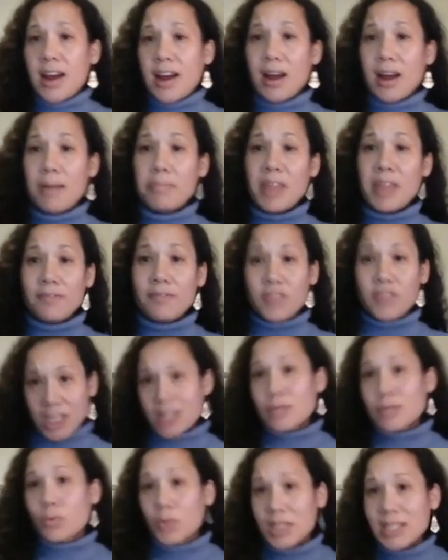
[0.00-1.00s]
They've
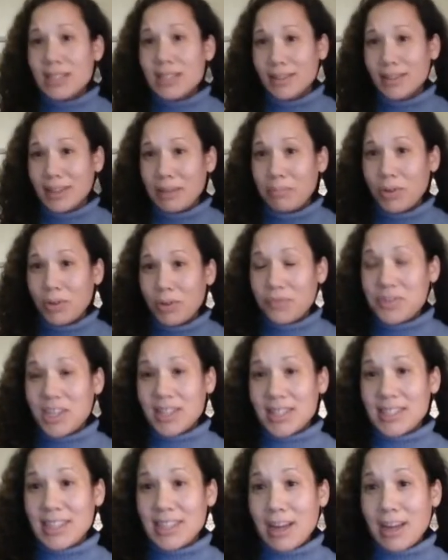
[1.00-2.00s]
just recently moved to
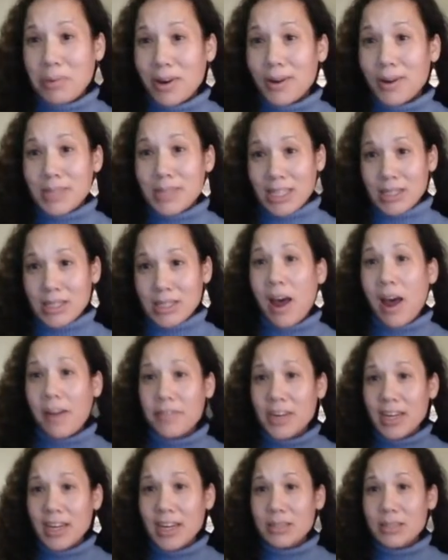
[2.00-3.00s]
the suburbs as
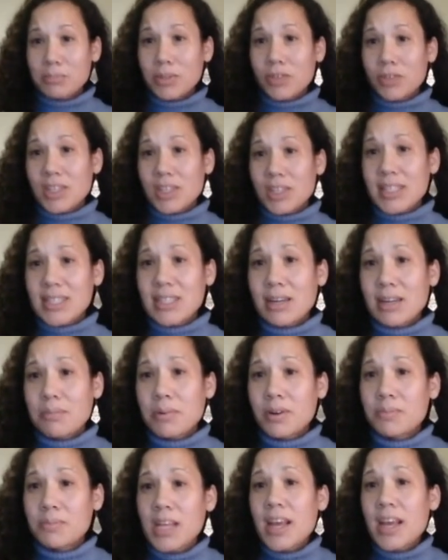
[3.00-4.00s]
poverty has moved to the
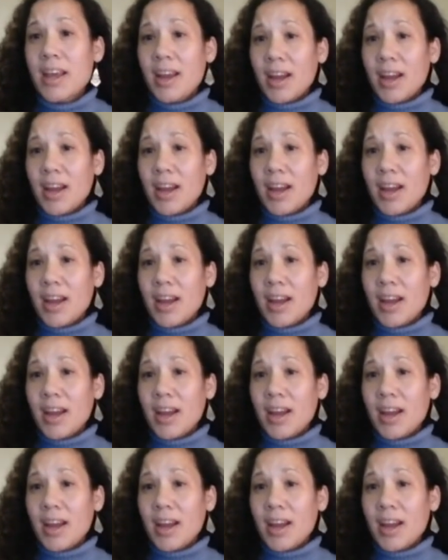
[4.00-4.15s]
suburbs,